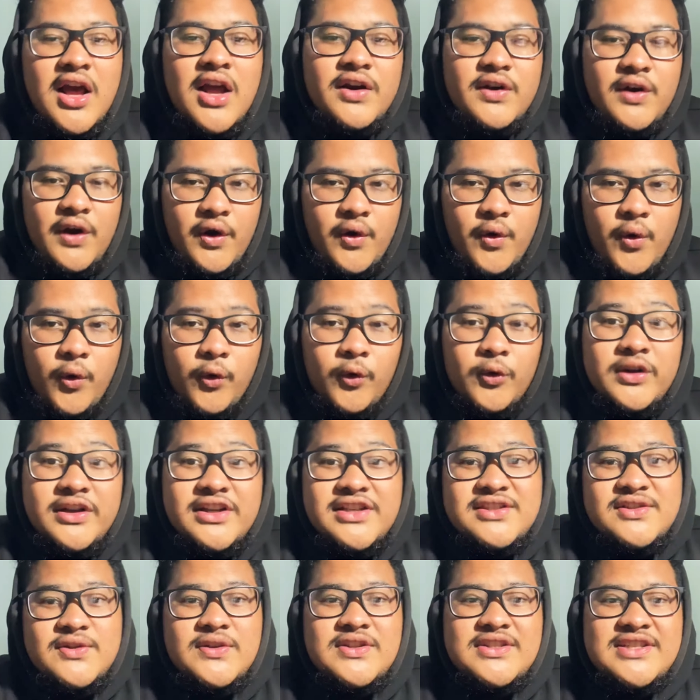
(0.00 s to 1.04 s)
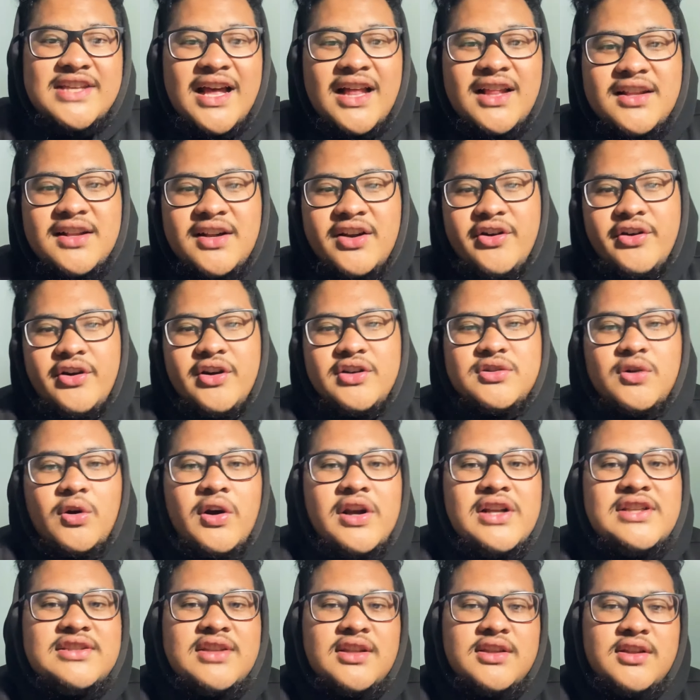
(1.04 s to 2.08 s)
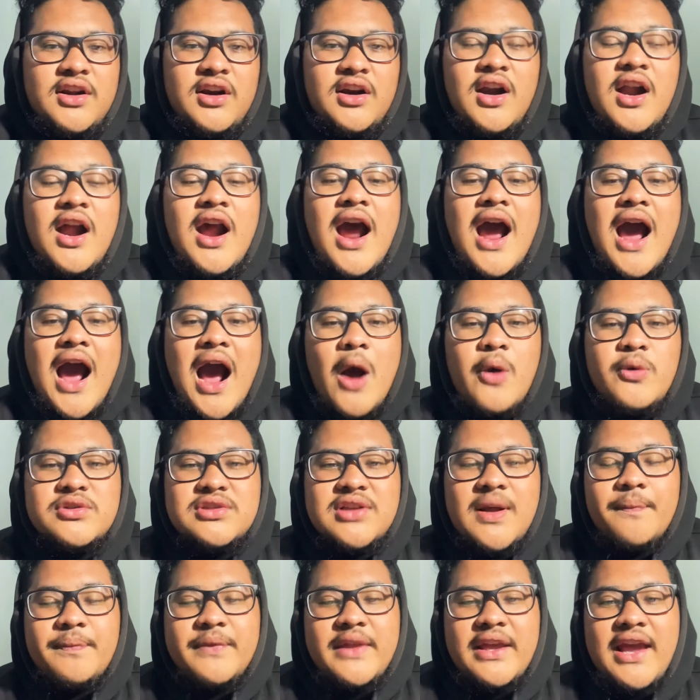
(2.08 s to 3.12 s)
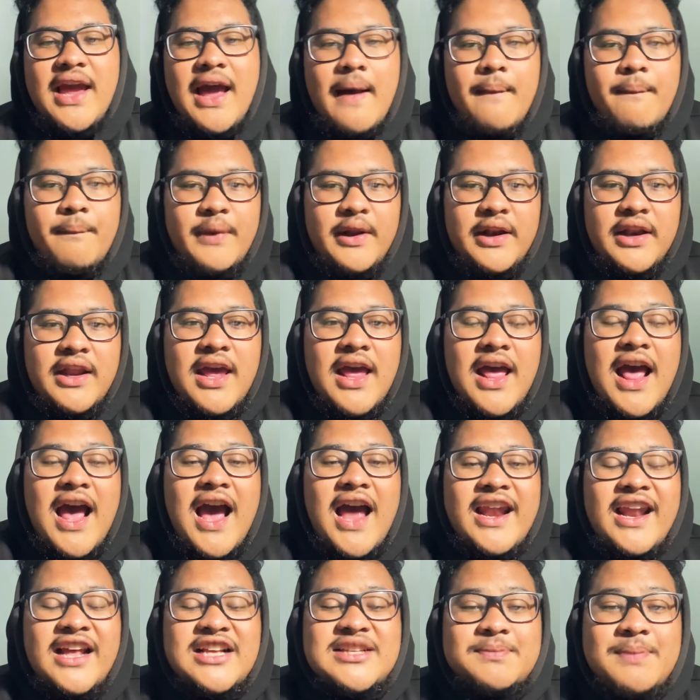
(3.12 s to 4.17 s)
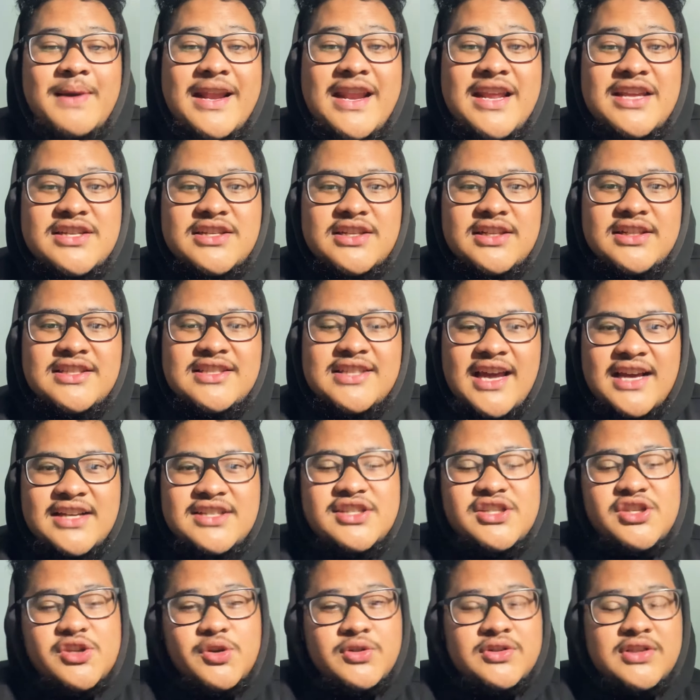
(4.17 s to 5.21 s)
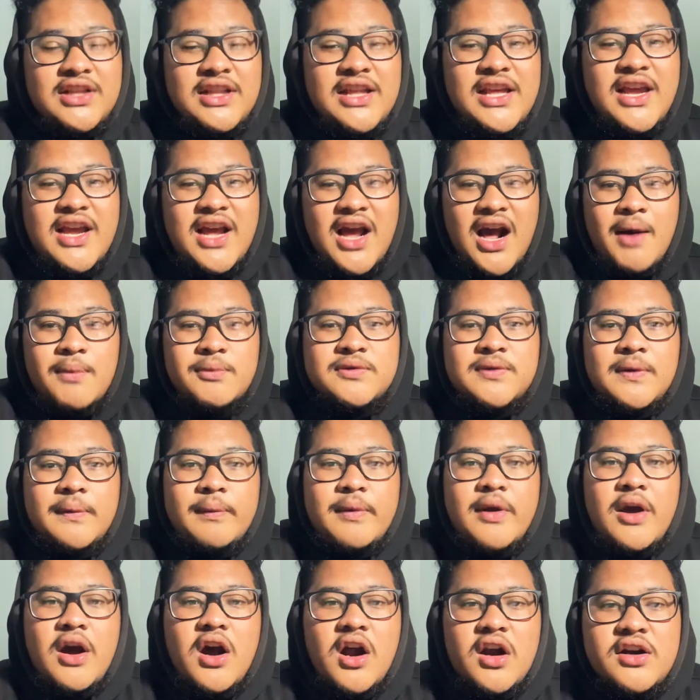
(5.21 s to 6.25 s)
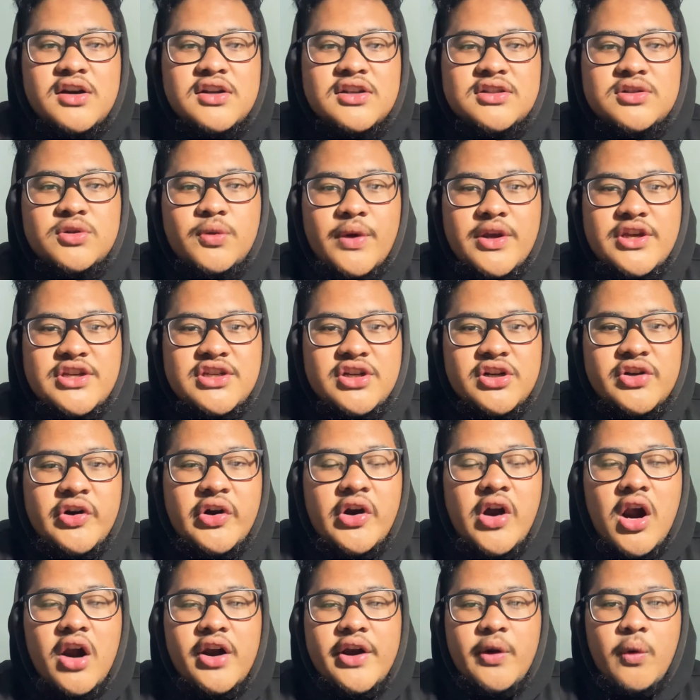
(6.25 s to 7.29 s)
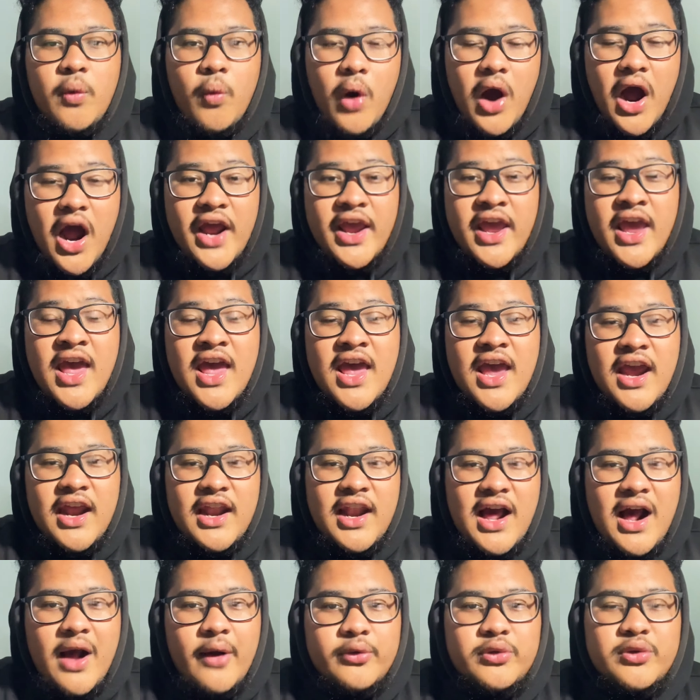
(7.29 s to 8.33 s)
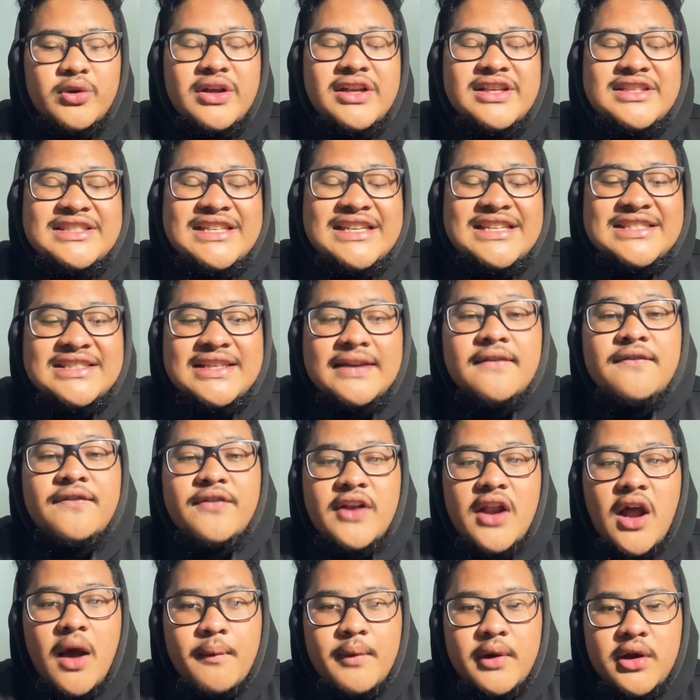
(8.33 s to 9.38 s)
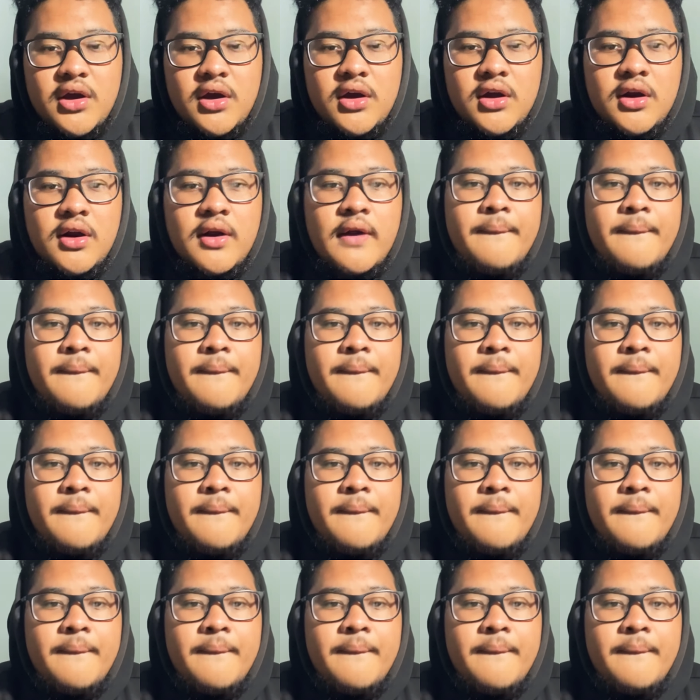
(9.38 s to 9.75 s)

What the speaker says: The goal is to tell the readers or listener how something happened. An explanation text usually comes from the author's question regarding why and how to existing phenomena.